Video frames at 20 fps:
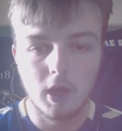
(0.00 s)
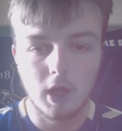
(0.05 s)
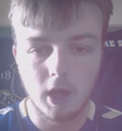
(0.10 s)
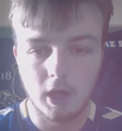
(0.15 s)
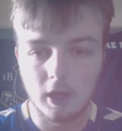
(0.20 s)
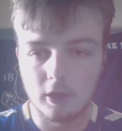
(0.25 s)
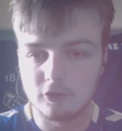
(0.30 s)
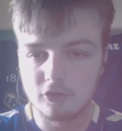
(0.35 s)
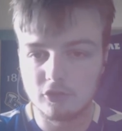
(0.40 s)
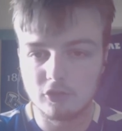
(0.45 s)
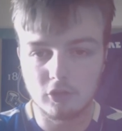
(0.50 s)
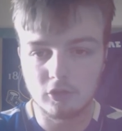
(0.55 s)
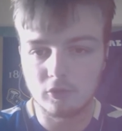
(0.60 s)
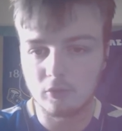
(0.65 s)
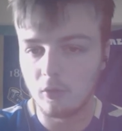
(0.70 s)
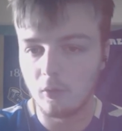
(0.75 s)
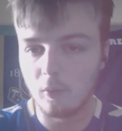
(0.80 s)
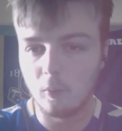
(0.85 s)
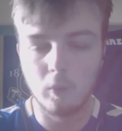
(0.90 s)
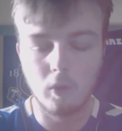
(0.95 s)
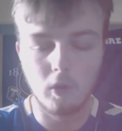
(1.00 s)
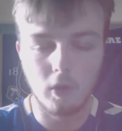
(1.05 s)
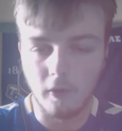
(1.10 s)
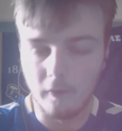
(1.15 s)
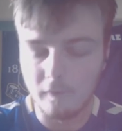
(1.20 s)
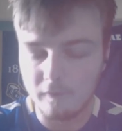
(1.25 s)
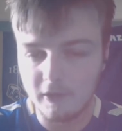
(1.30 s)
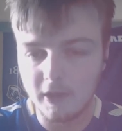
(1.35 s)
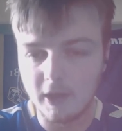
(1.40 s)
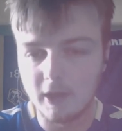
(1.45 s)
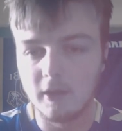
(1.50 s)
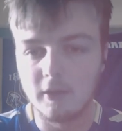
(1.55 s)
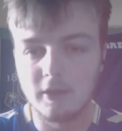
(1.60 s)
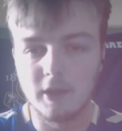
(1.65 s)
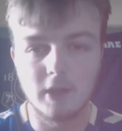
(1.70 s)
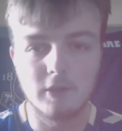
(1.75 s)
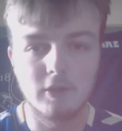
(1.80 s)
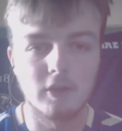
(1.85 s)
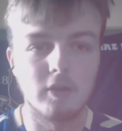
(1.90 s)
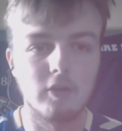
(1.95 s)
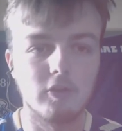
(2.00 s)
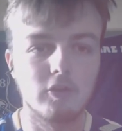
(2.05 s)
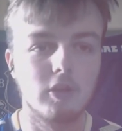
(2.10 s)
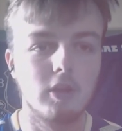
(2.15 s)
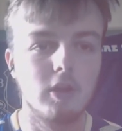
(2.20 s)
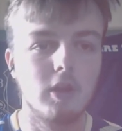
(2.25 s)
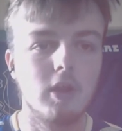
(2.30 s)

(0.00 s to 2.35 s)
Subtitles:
And just what a feeling that is.